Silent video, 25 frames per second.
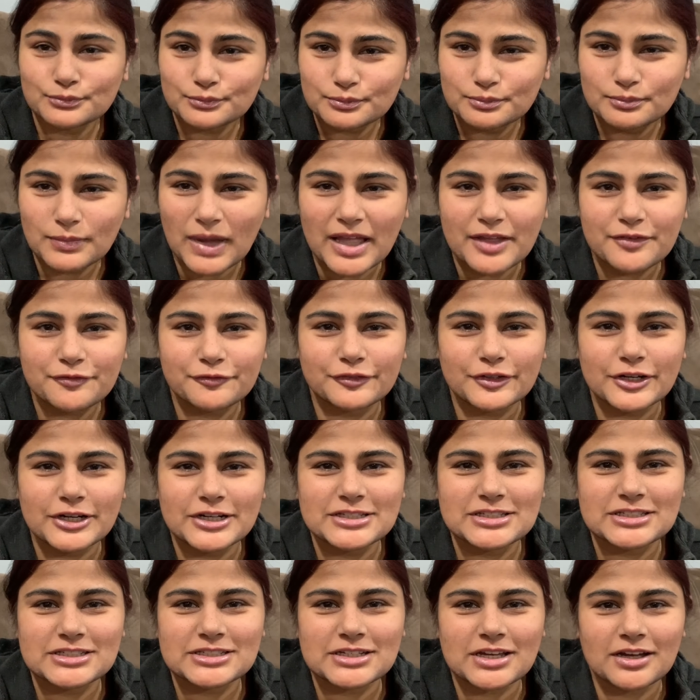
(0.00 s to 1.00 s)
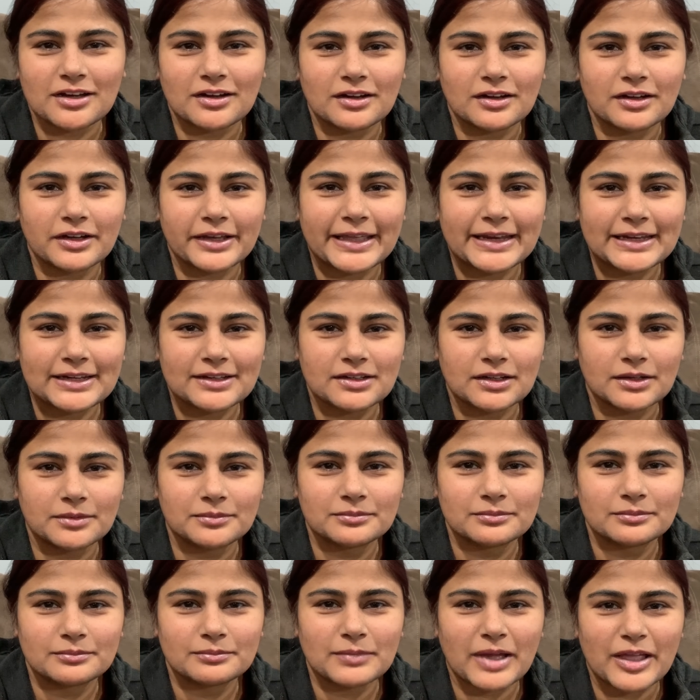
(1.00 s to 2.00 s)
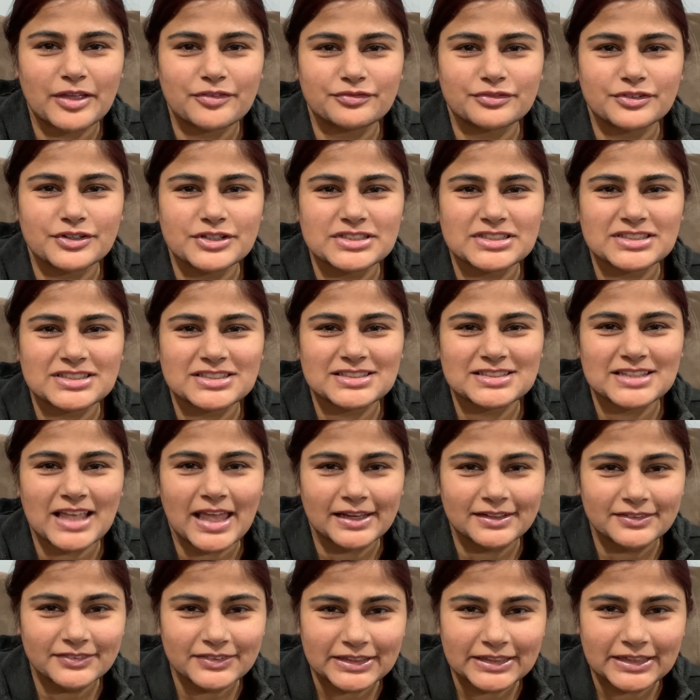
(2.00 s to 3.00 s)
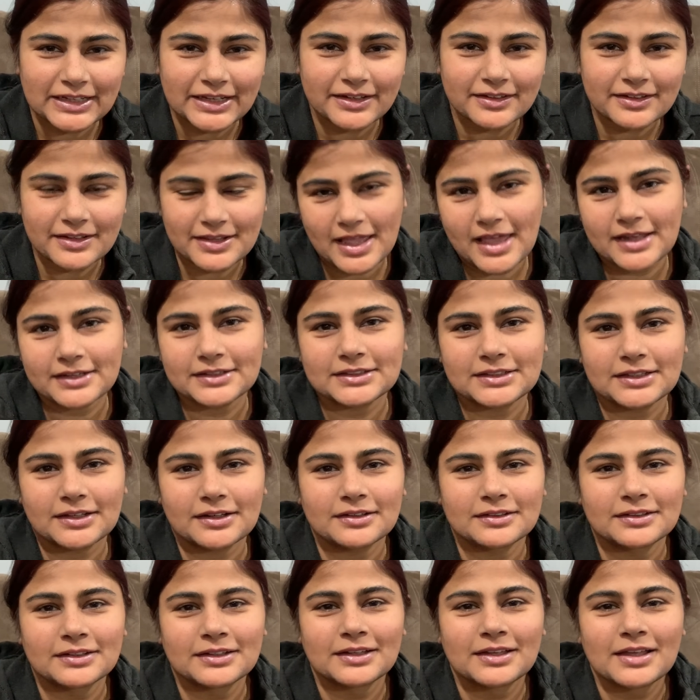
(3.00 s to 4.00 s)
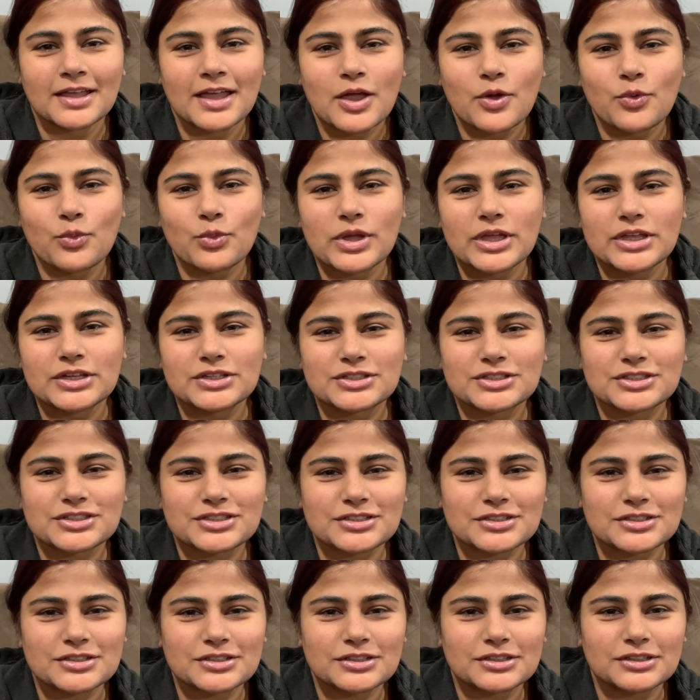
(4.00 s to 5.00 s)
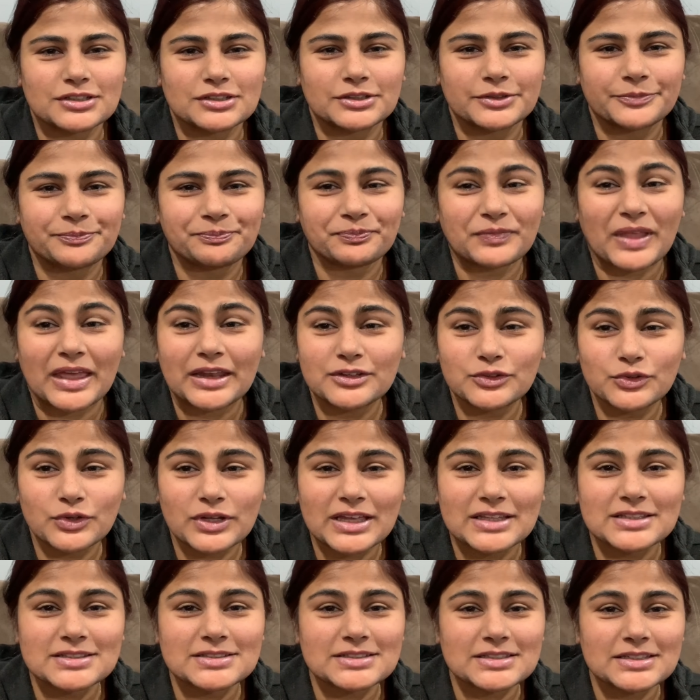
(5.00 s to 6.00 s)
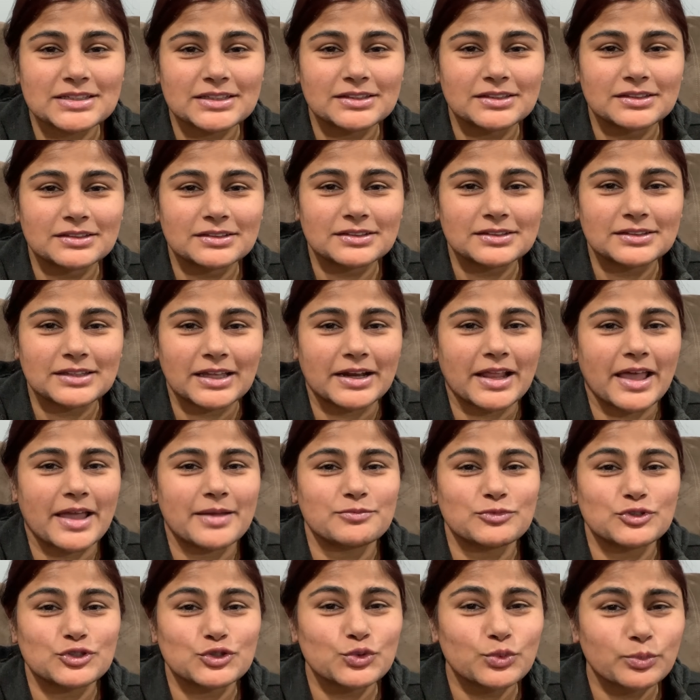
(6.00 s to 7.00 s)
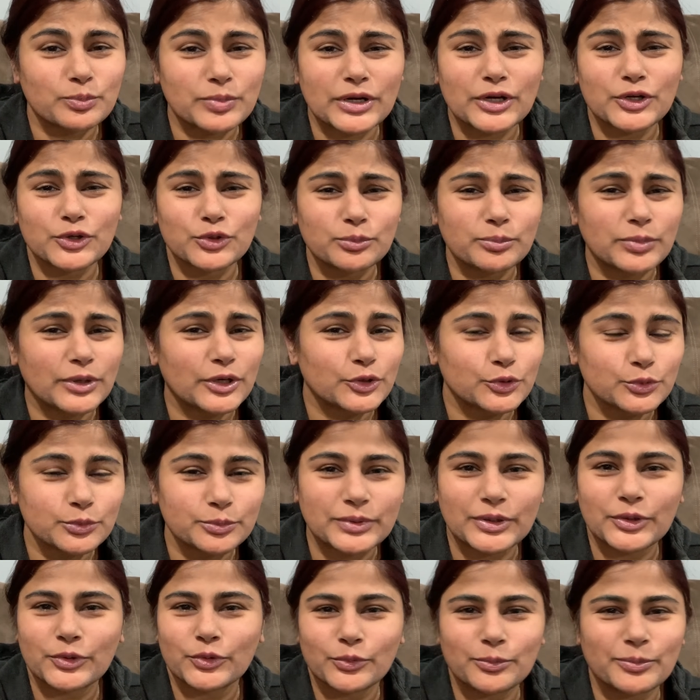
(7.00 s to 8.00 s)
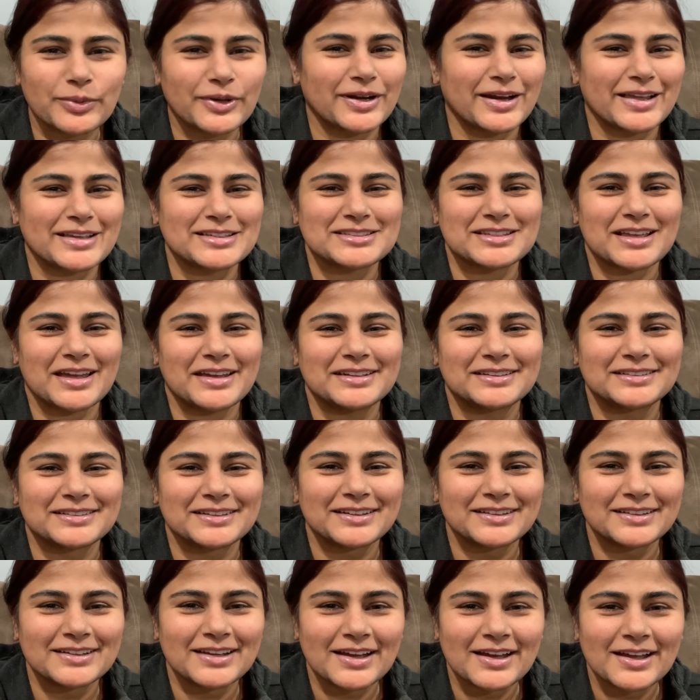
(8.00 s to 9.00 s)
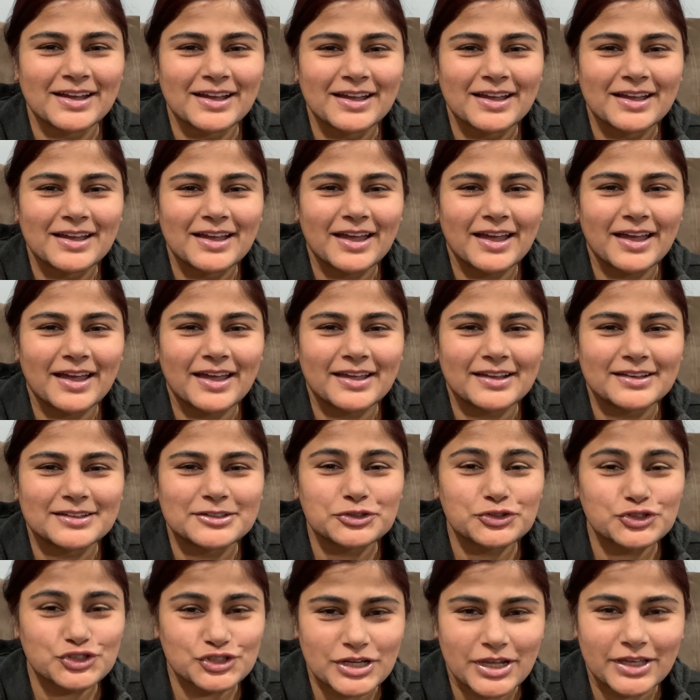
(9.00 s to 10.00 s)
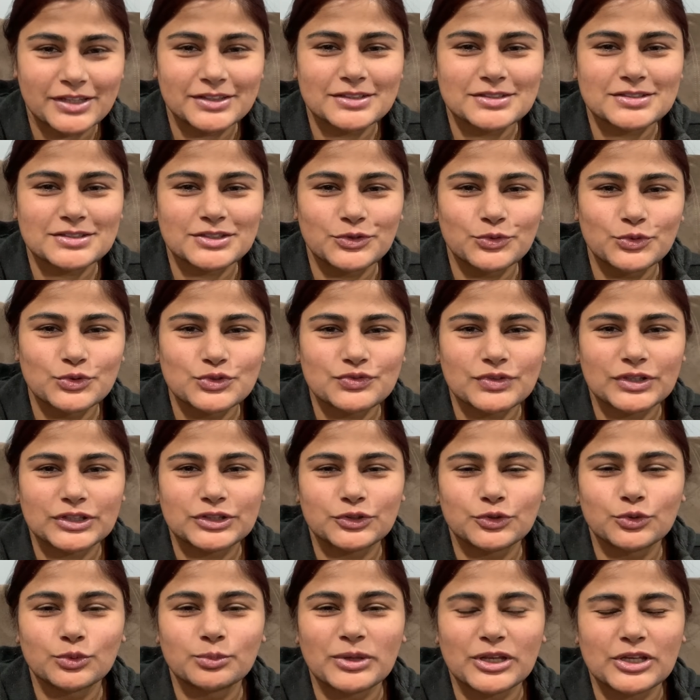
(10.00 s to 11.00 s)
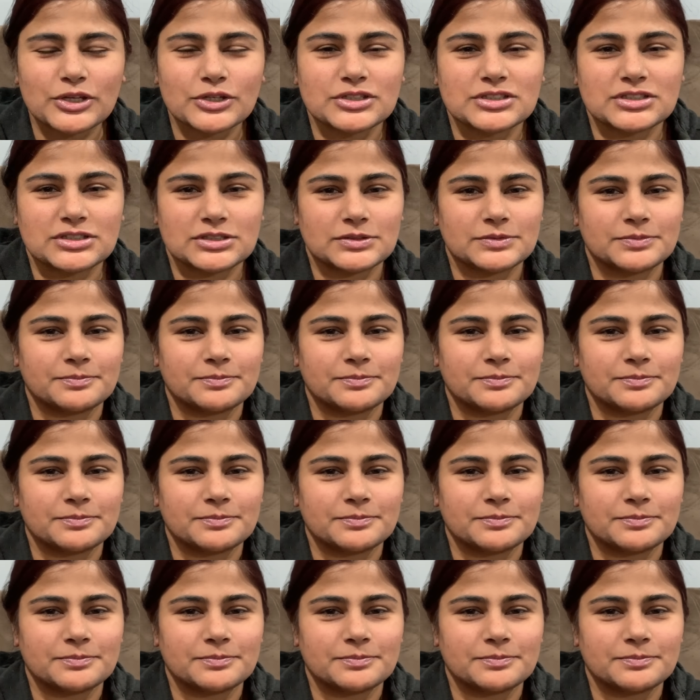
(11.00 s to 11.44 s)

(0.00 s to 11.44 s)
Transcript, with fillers: my first uh, income my first salary in canada which uh, and you can see th that i'm super duper duper duper excited and to share this news with you because